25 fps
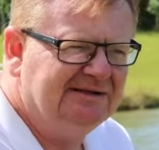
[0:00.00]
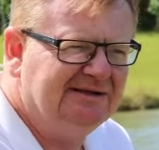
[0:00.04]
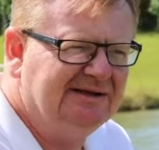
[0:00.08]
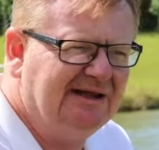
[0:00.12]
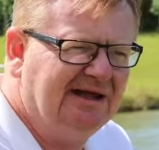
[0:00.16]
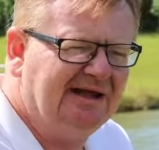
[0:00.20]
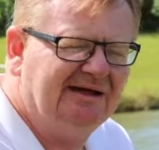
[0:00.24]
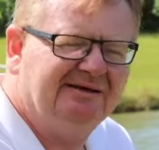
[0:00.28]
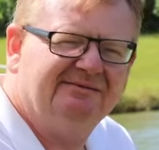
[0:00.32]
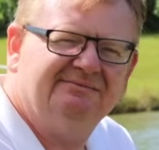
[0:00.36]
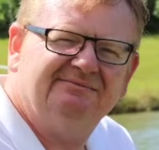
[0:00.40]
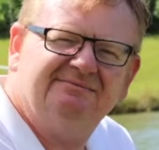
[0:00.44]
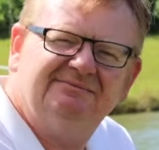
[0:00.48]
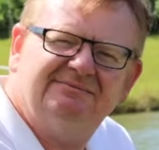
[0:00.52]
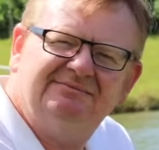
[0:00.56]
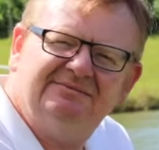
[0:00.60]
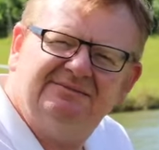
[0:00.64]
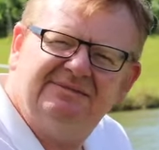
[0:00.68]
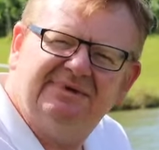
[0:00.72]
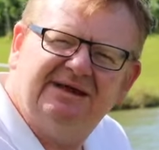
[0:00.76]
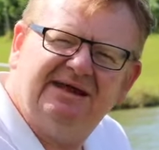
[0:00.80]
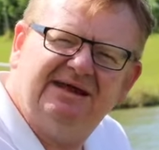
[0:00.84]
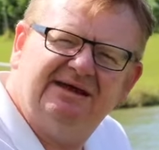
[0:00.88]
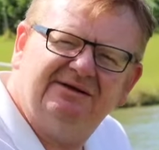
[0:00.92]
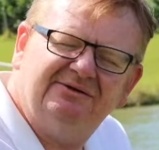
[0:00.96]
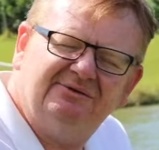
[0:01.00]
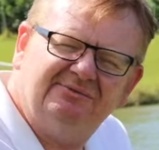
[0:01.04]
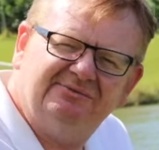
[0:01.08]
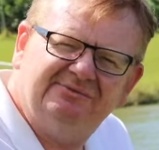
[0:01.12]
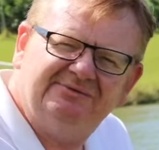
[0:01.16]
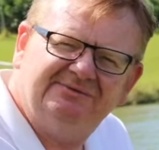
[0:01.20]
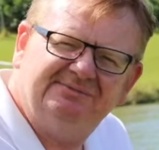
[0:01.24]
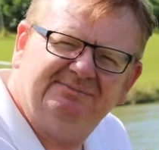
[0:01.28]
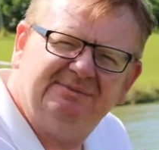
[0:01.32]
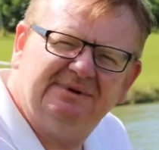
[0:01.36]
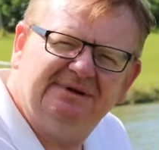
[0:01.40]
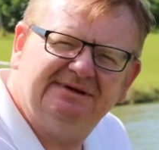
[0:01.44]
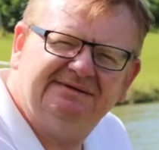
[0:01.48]
they end up
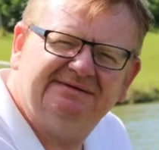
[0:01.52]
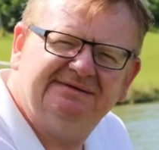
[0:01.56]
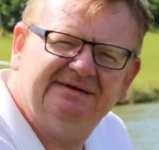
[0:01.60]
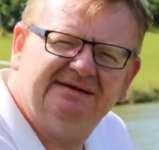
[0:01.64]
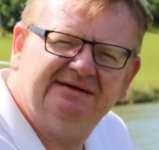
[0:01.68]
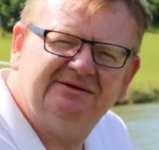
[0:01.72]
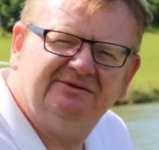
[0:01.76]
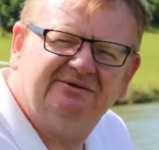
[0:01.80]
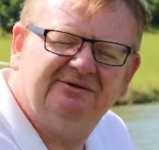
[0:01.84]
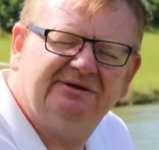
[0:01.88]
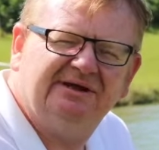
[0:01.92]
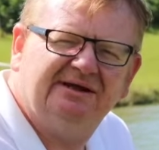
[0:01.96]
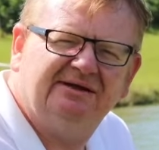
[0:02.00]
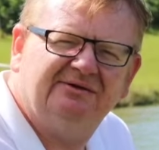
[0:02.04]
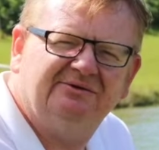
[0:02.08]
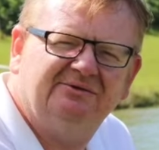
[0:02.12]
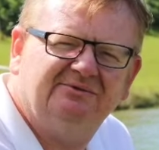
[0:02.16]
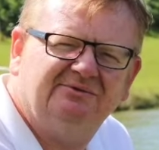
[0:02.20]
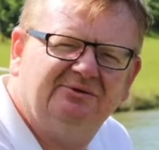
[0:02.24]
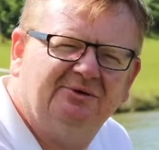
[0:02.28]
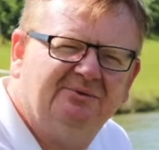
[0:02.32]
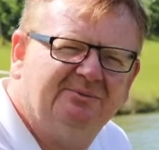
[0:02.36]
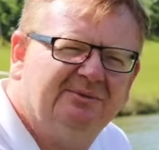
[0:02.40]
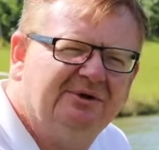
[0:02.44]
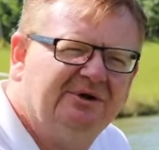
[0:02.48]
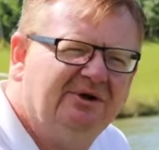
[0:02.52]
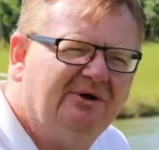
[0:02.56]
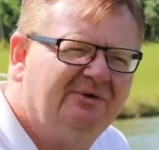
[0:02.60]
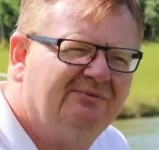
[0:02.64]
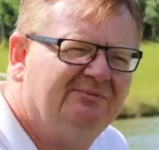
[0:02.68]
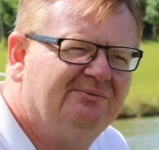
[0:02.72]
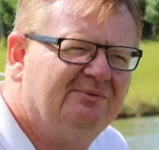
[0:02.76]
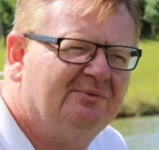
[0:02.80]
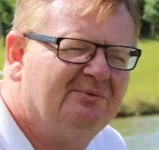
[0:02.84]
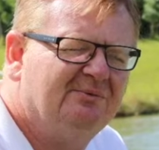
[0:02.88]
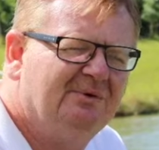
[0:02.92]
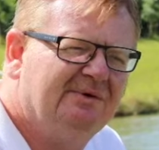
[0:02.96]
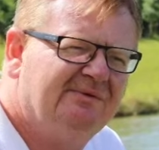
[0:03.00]
splitting or they end up coming
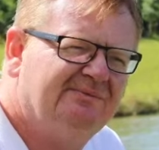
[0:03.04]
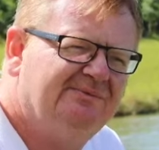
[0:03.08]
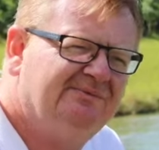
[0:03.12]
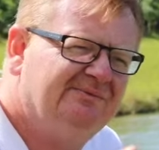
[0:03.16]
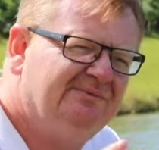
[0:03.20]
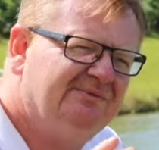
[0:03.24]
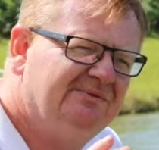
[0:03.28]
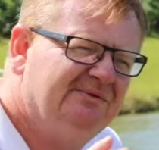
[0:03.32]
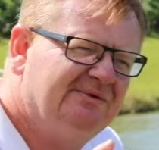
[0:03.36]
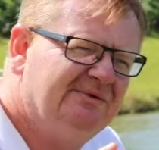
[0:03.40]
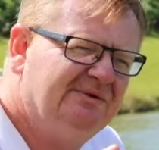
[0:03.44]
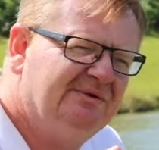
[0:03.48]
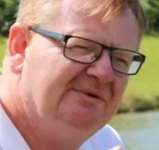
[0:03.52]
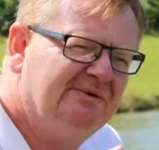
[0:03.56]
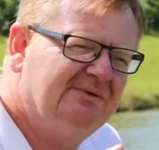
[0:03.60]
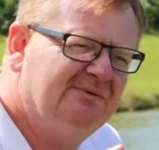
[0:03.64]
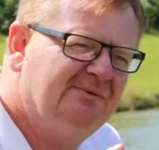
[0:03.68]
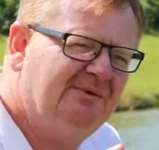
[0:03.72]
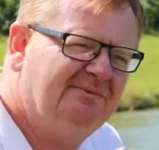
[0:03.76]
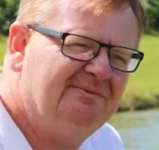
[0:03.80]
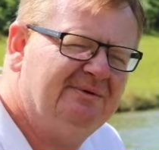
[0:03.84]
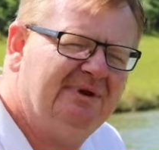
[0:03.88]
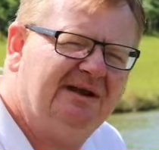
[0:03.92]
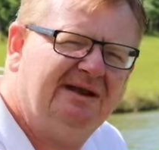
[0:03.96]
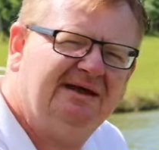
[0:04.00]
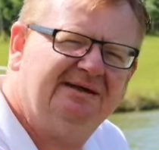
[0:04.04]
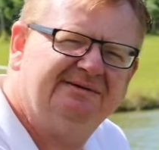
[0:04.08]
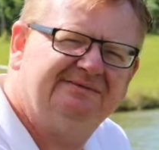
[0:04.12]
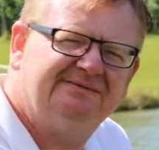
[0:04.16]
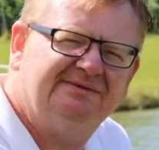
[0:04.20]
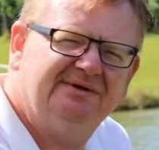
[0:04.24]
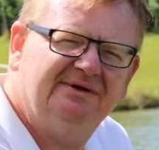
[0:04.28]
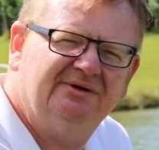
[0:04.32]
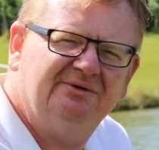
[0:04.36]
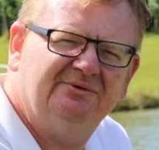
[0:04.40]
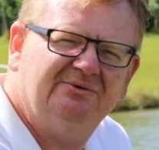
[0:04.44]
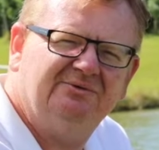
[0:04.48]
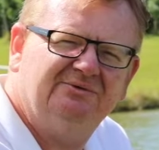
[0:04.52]
off. But with a
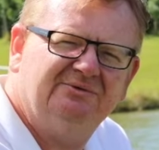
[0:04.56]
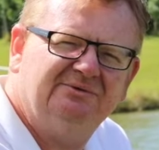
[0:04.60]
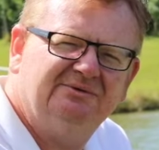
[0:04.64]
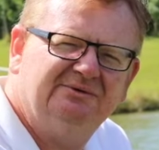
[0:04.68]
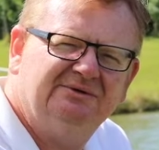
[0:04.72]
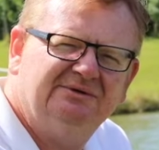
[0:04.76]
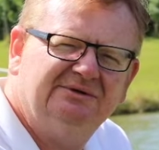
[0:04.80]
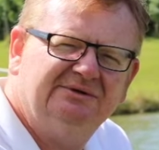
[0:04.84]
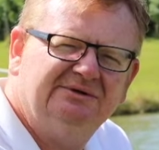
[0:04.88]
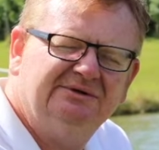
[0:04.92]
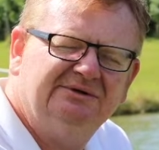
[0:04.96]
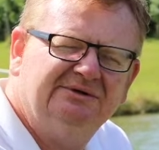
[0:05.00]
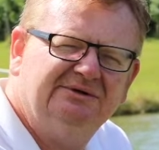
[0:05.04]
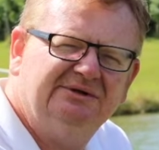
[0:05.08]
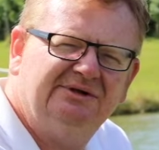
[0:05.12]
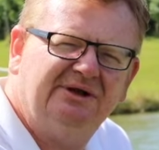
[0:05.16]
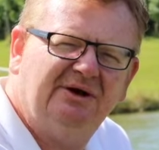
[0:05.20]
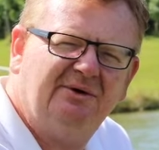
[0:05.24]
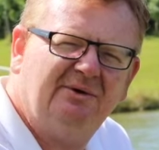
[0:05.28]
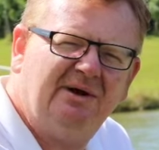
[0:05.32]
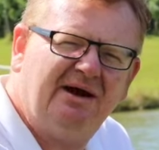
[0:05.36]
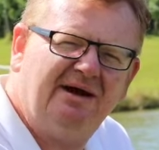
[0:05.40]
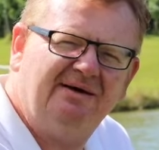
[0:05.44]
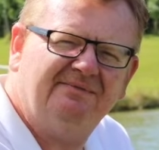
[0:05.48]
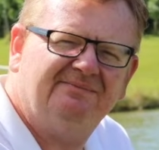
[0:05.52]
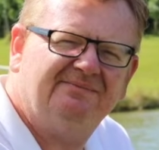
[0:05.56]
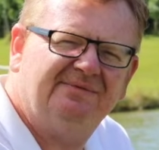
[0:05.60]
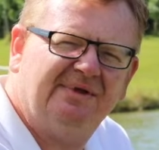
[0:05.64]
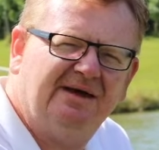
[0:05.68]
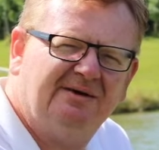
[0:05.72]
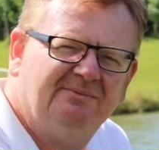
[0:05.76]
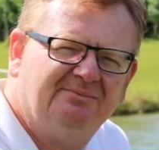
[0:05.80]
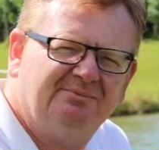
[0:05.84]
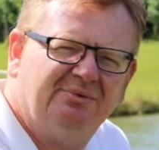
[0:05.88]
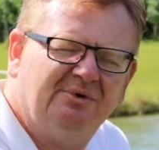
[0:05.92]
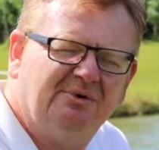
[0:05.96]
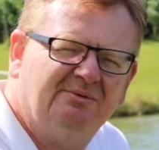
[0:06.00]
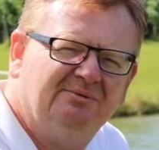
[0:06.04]
lasso, you don't have
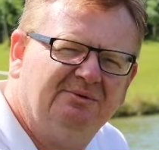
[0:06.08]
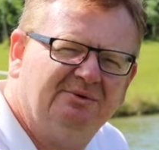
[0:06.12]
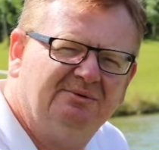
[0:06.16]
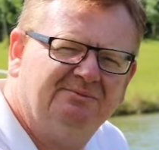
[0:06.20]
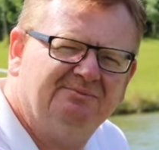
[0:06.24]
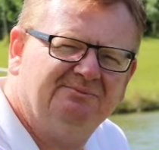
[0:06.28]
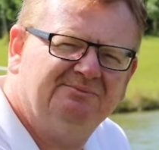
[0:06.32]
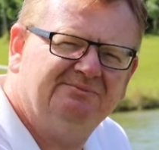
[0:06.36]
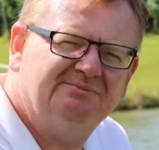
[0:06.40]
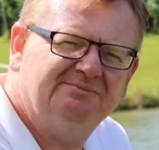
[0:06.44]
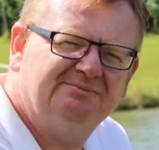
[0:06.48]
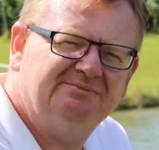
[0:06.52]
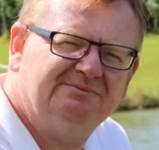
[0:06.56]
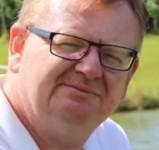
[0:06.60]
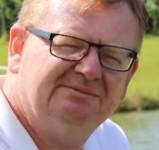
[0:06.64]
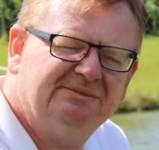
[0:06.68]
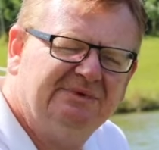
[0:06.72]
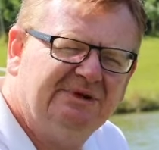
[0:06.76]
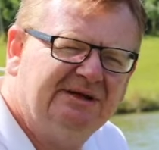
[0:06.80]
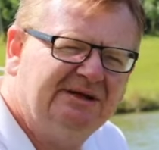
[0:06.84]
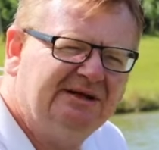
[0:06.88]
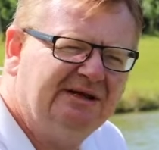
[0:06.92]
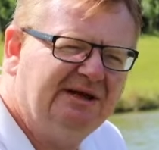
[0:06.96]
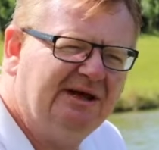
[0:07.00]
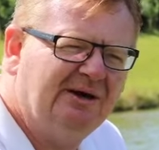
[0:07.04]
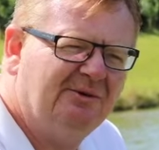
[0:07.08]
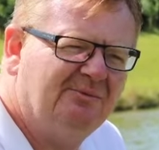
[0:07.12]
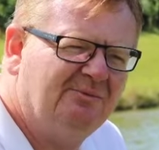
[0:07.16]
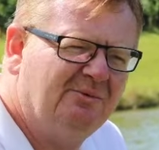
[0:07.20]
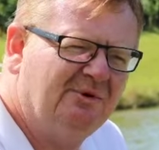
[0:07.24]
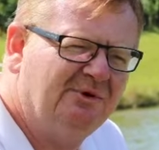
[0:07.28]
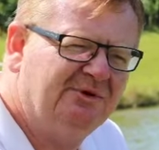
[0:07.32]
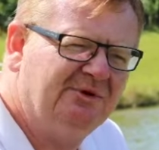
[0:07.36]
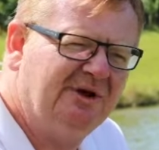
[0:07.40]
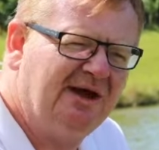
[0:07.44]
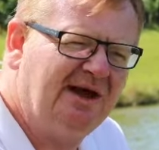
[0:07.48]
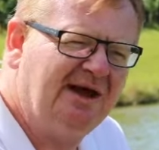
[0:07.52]
that problem, and what you